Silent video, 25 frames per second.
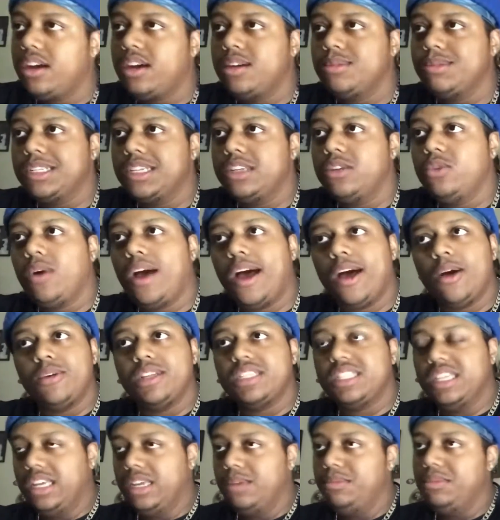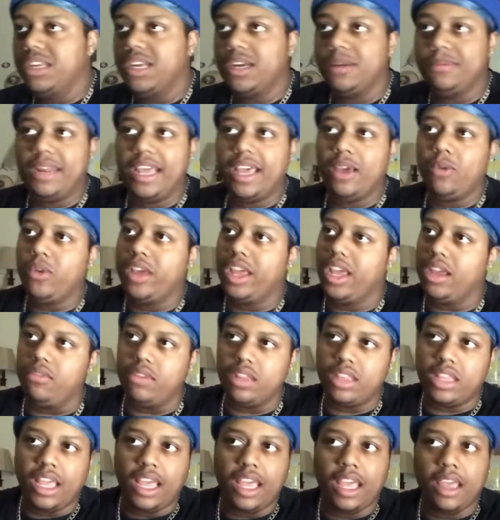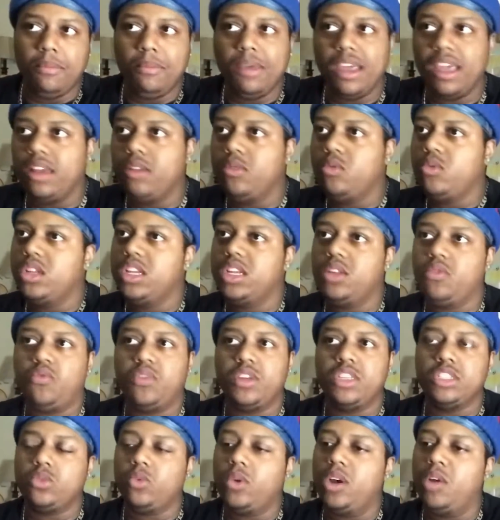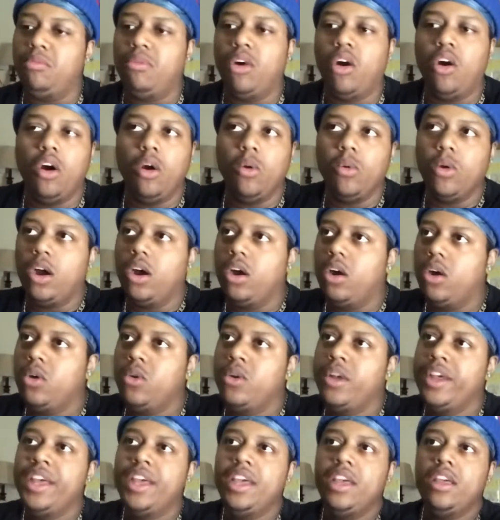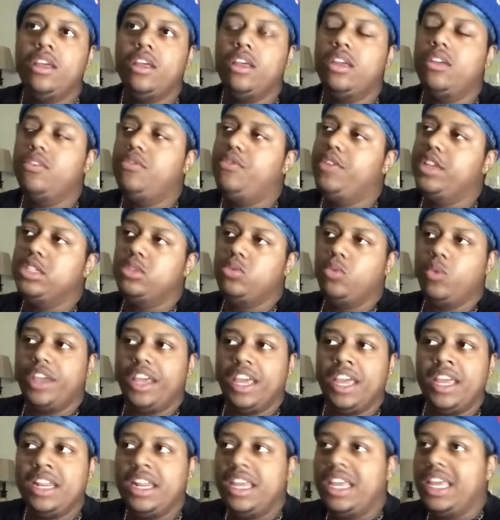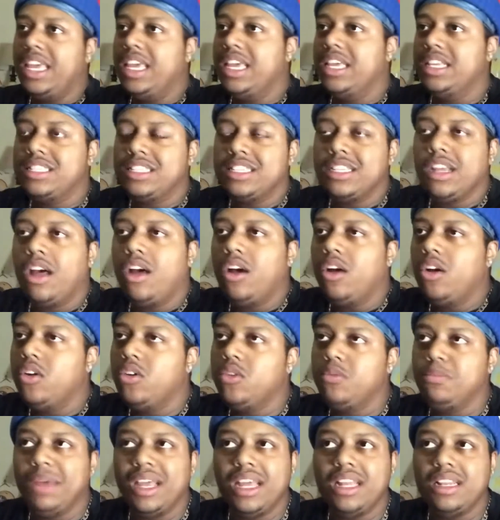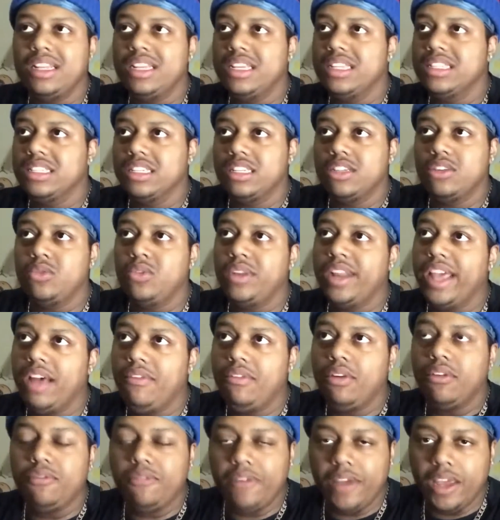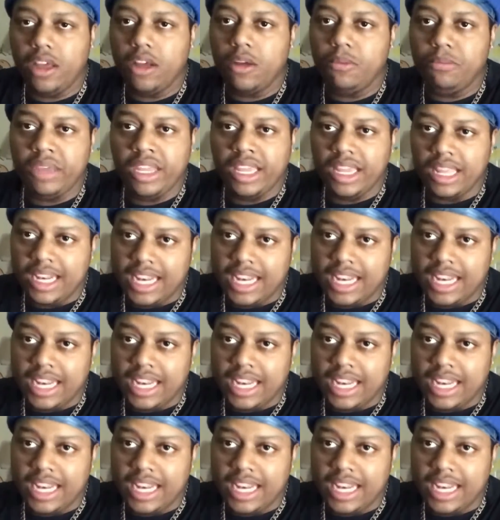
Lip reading: know what I'm saying? You always keep me updated with everything, man. If it's with Moro, if it's with any heat song, man, listen, you never fail me,